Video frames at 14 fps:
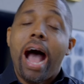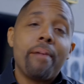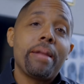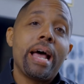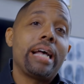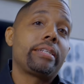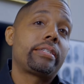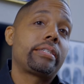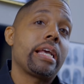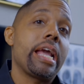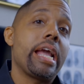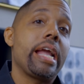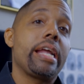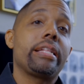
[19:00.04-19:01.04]
I'm not
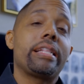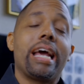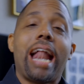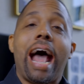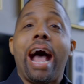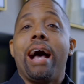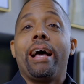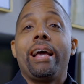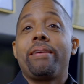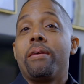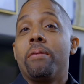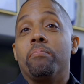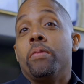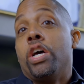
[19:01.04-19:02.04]
saying that I
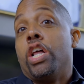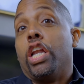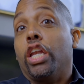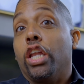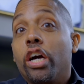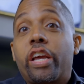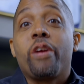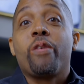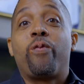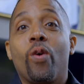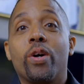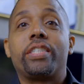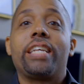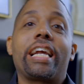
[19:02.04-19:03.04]
am looking
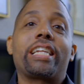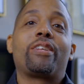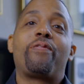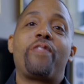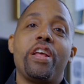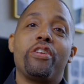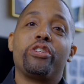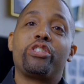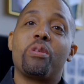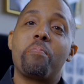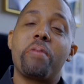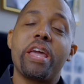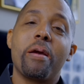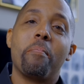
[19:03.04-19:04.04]
for sex offenders to
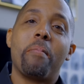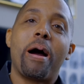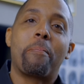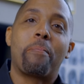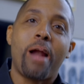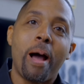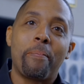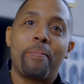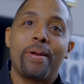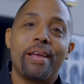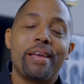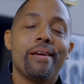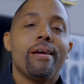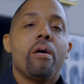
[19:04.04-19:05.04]
be in my
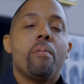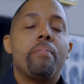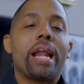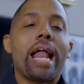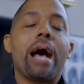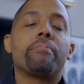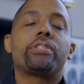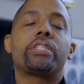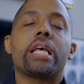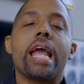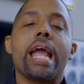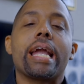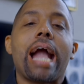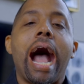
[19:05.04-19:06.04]
property, but I'm
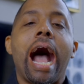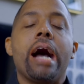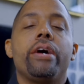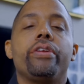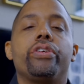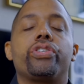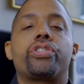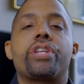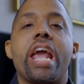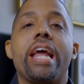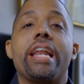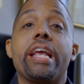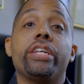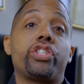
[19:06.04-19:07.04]
saying I
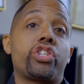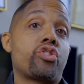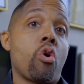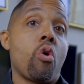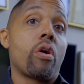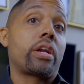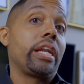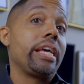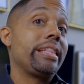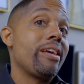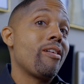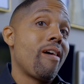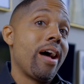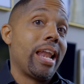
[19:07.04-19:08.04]
understand historically
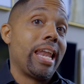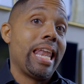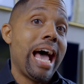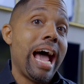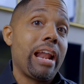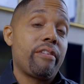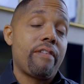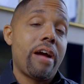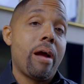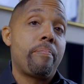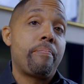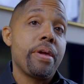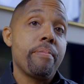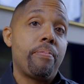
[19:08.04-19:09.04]
there are a lot of our
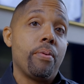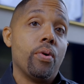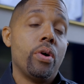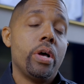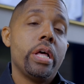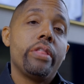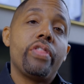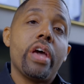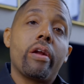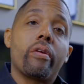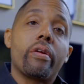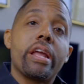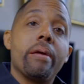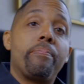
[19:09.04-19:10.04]
people that
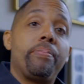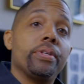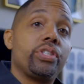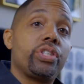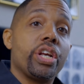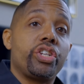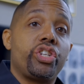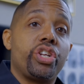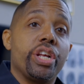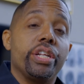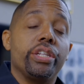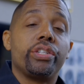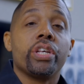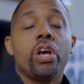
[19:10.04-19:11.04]
are in
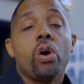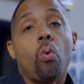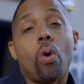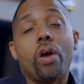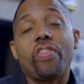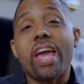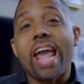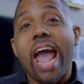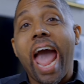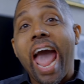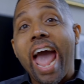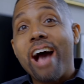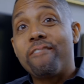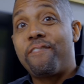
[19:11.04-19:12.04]
positions where they
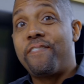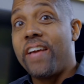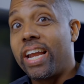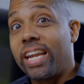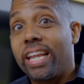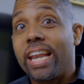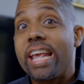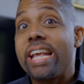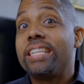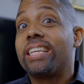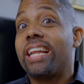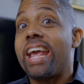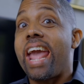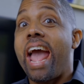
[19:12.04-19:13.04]
have felonies
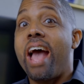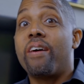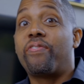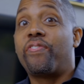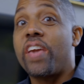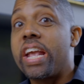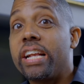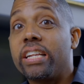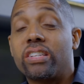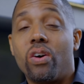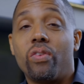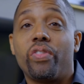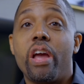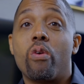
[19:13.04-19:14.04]
and they have things
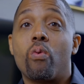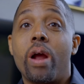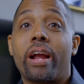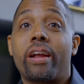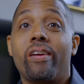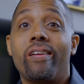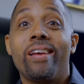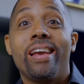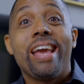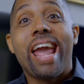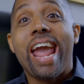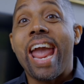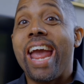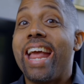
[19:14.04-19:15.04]
on their record,
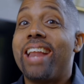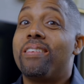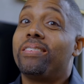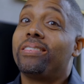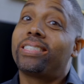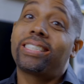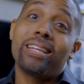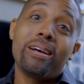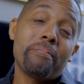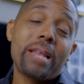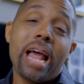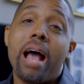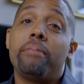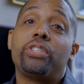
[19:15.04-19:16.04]
and
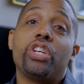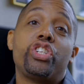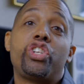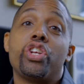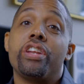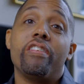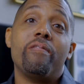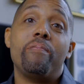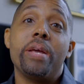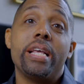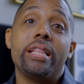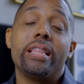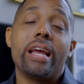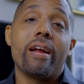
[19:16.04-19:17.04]
sometimes it shouldn't have
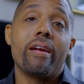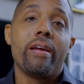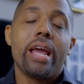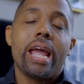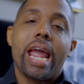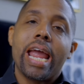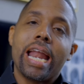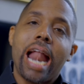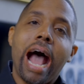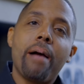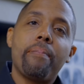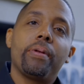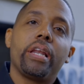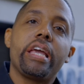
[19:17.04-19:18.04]
been there. And
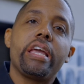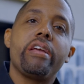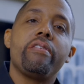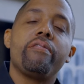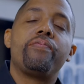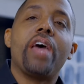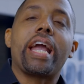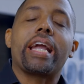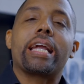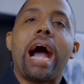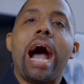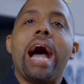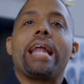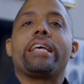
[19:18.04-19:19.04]
I believe that
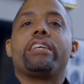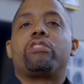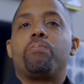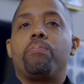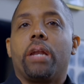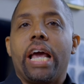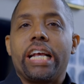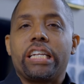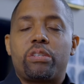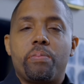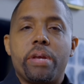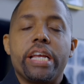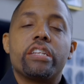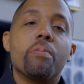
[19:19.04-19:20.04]
God has blessed
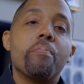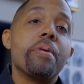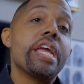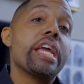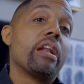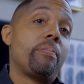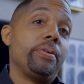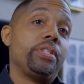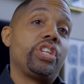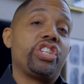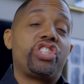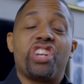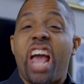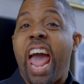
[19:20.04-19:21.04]
me to be in a
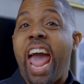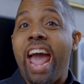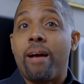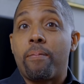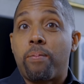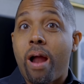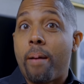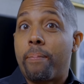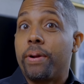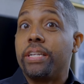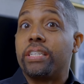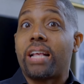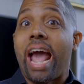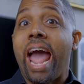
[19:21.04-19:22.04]
position to have
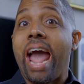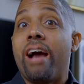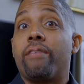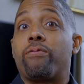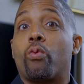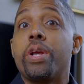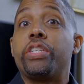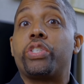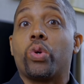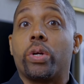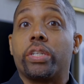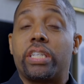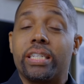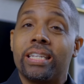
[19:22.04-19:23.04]
properties, to have
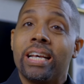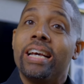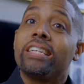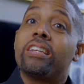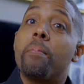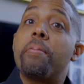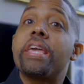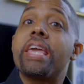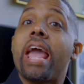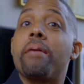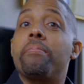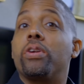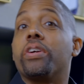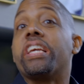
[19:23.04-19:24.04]
resources, to be
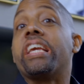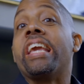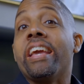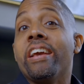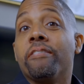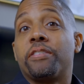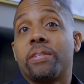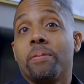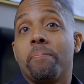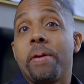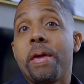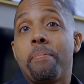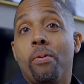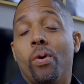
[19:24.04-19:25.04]
able to give some
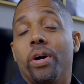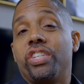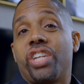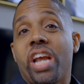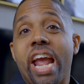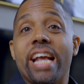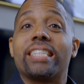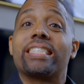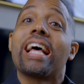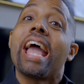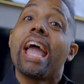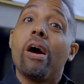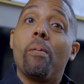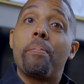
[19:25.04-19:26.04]
people a chance, to
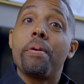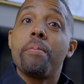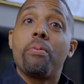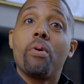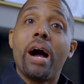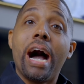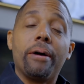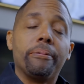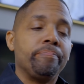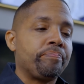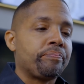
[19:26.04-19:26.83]
help people out.